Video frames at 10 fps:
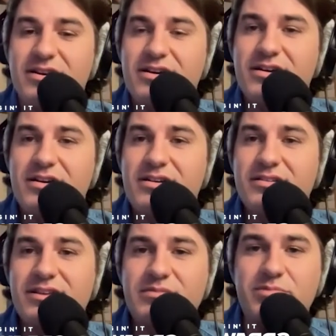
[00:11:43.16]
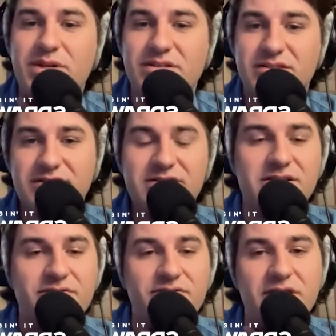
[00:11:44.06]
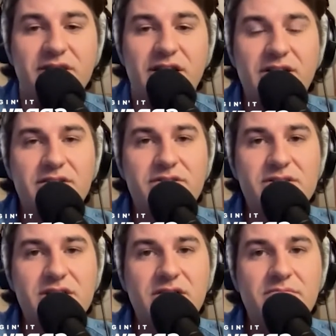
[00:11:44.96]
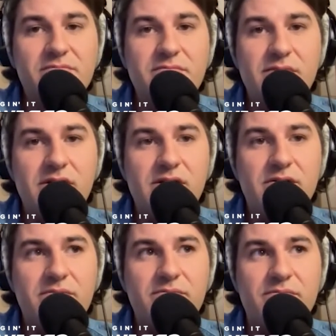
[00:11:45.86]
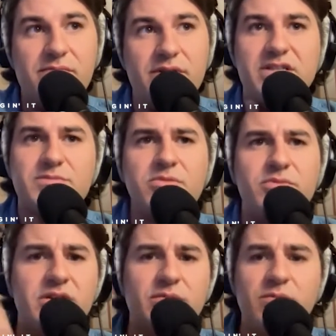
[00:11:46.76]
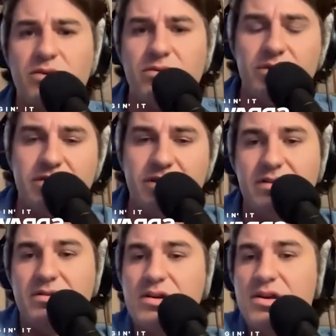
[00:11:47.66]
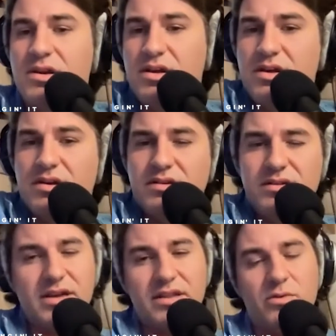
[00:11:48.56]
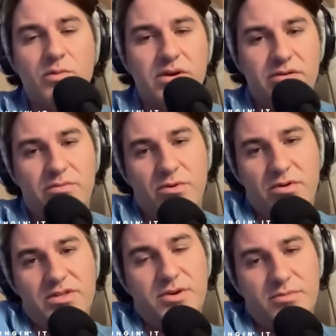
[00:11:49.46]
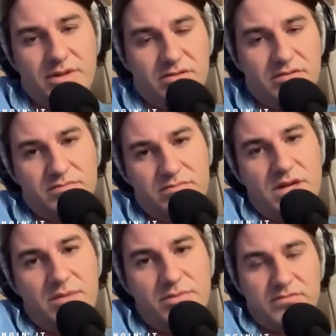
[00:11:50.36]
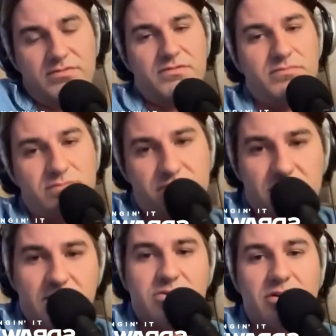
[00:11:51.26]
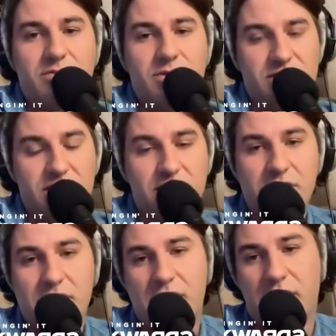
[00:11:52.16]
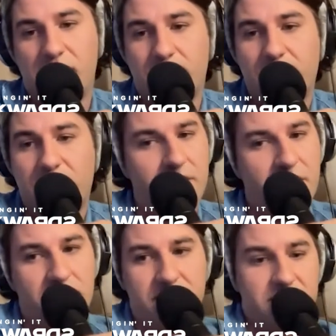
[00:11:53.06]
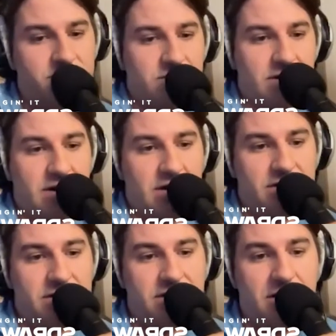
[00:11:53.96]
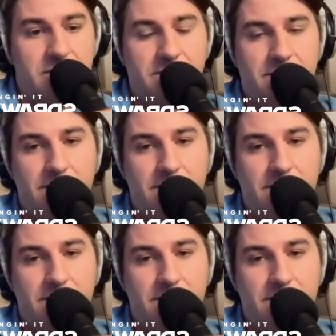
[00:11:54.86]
uh like beats and stuff like that at the time. Um and experimenting more with like yeah, like weirder, more experimental types of electronic music. Um okay. not not dance music at the time.